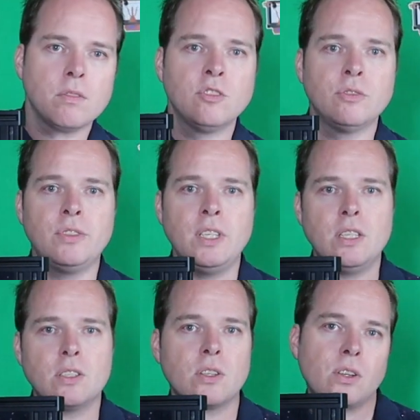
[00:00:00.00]

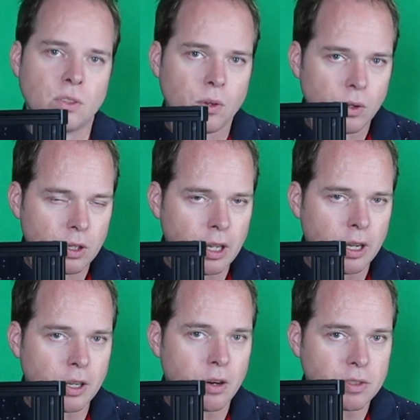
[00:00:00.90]
V-slot
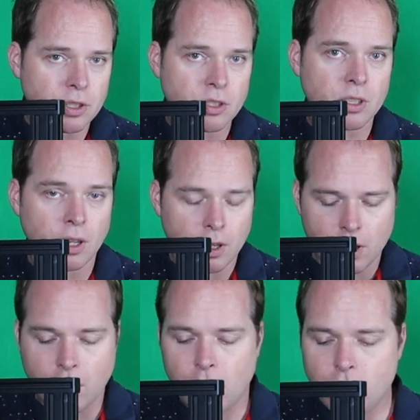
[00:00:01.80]
uh, covers
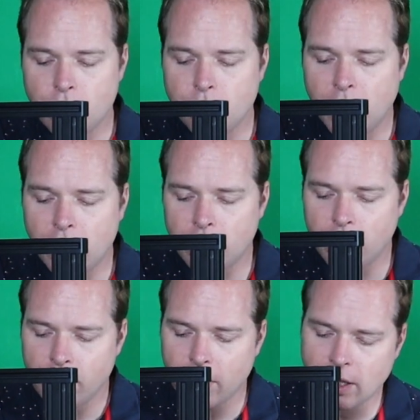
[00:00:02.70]
or some
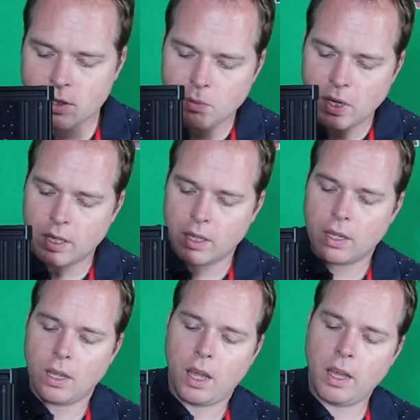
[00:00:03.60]
other things, but
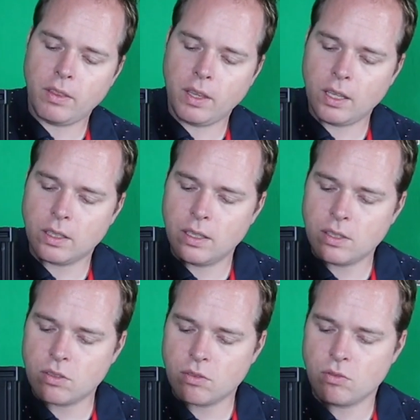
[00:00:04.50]
I think
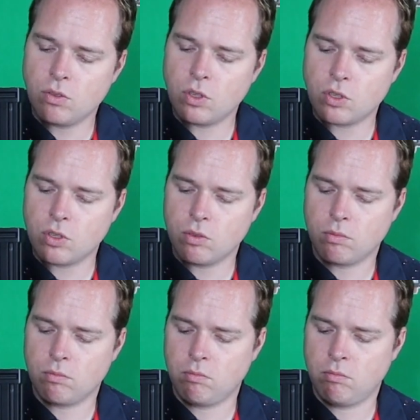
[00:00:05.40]
this looks
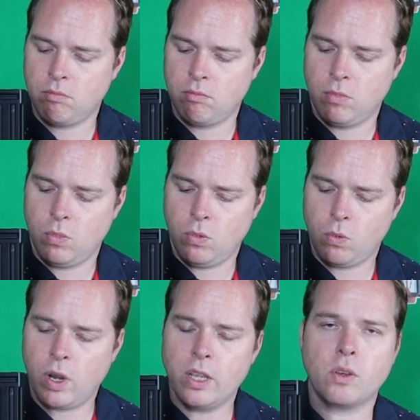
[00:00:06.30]

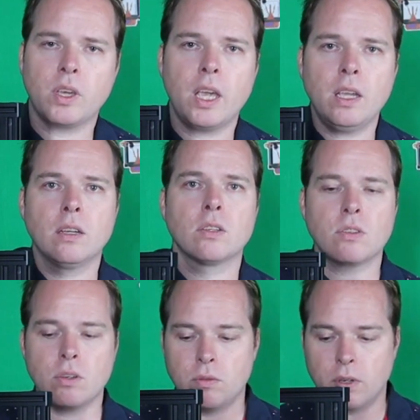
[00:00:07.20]
quite okay.
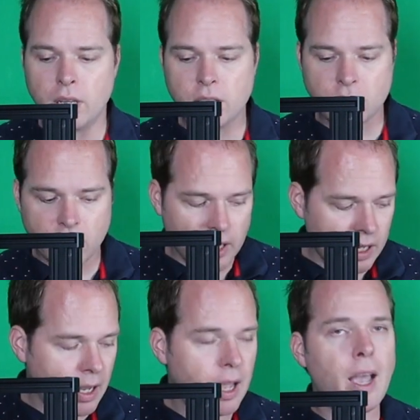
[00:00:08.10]
So it's
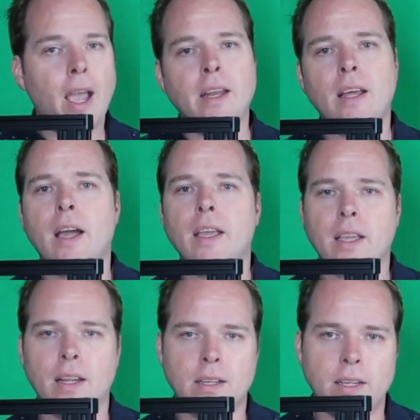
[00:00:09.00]
sturdy and I
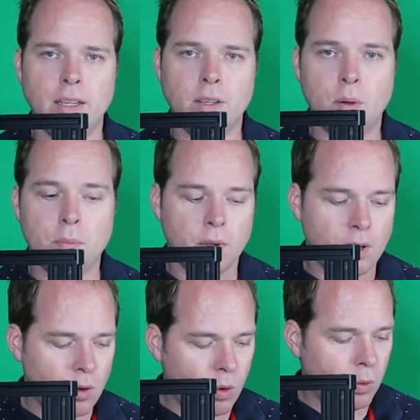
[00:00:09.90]
can clean up
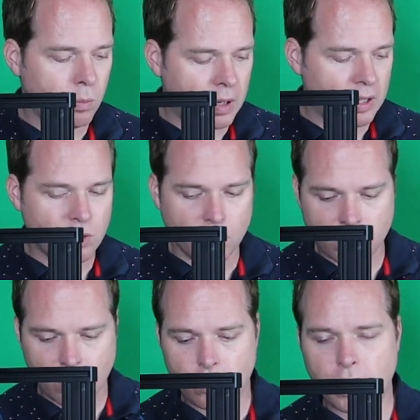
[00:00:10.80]
all my
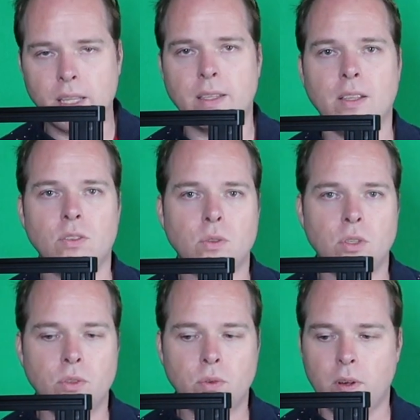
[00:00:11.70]
tools right into the
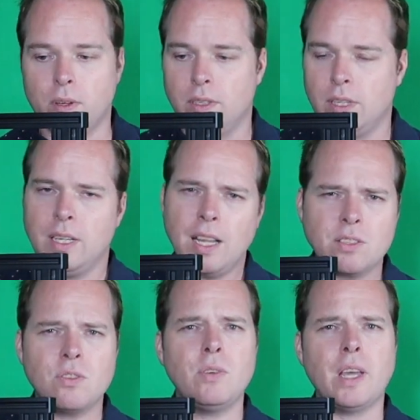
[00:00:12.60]
drawer.
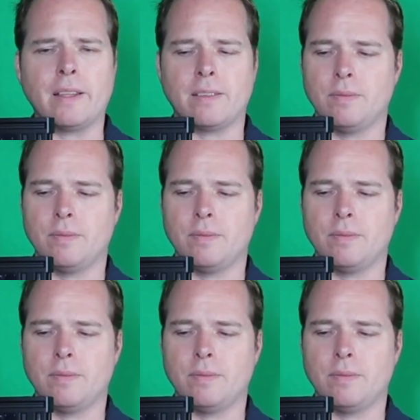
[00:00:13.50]
Let's do that.